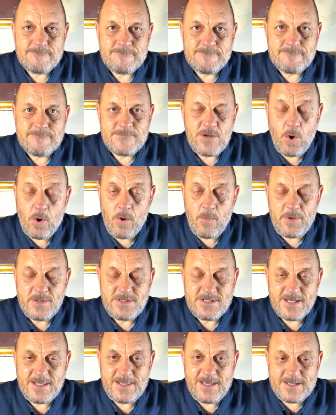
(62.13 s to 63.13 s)
the
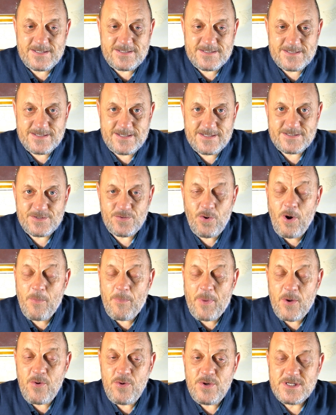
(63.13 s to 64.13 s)
opposite of this. It's not
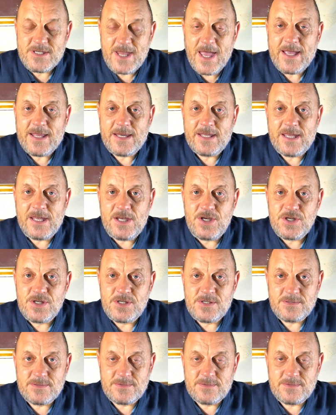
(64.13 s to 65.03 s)
about segregation.